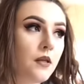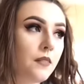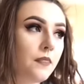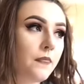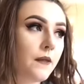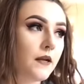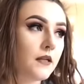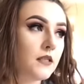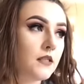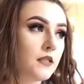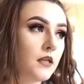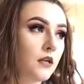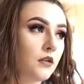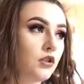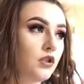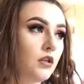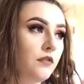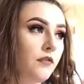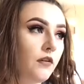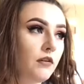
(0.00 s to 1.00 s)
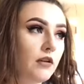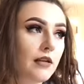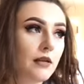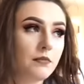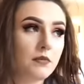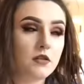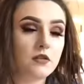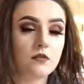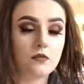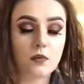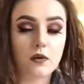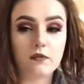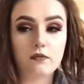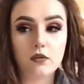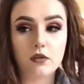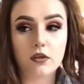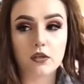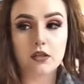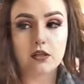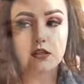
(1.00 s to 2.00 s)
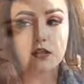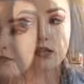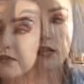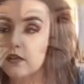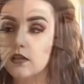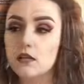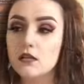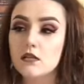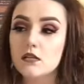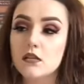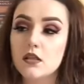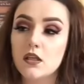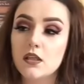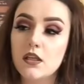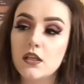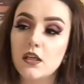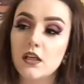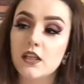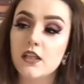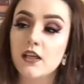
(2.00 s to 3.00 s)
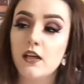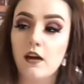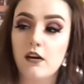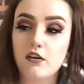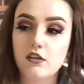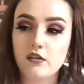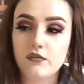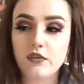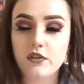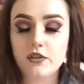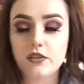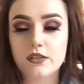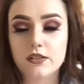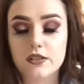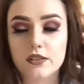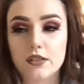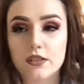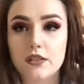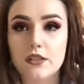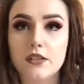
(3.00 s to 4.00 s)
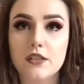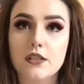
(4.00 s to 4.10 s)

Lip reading: That's actually a very limited way of looking at things. So I think in the character of Utterson,